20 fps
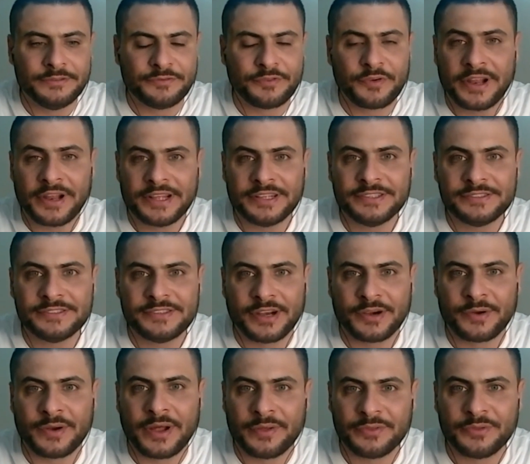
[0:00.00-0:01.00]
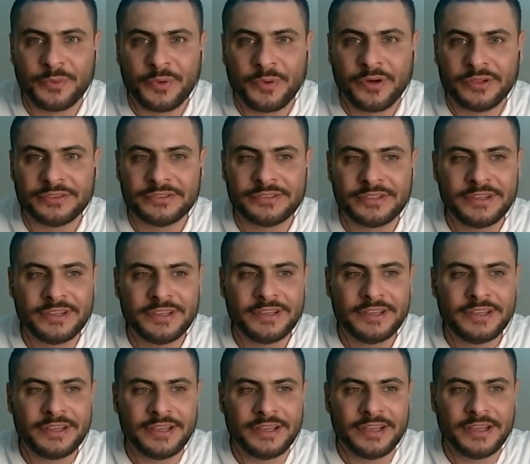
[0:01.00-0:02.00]
friends around the world.
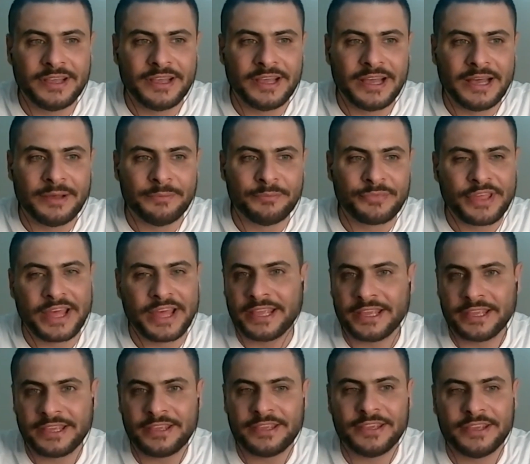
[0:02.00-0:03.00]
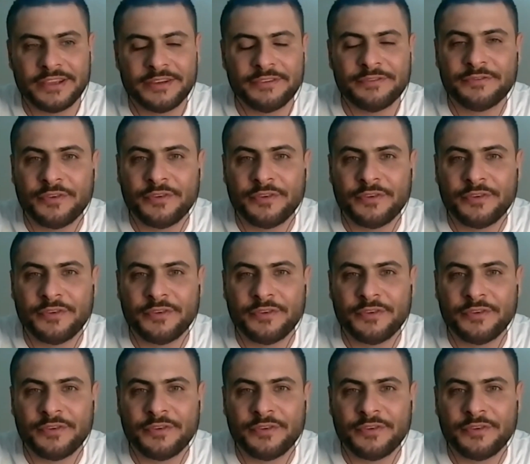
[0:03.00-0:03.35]
I'm thankful